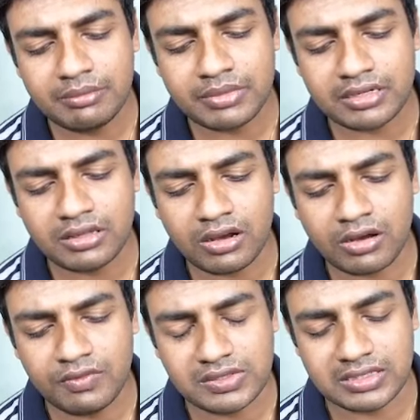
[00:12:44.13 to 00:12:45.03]
But the
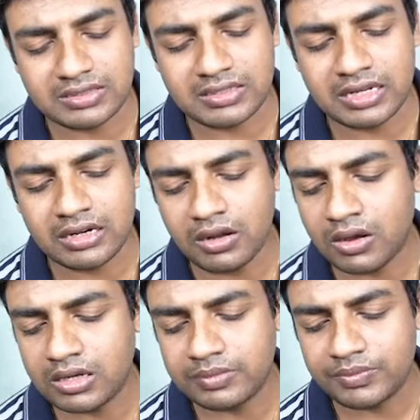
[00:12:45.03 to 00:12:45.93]
officer said,
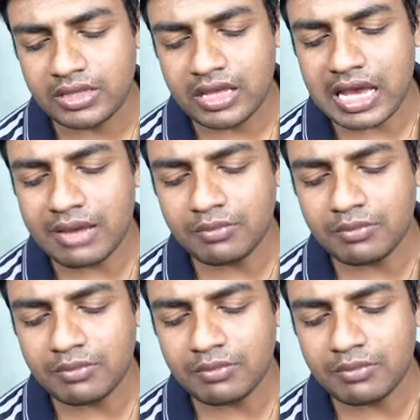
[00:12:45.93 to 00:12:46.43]
Lord, I'm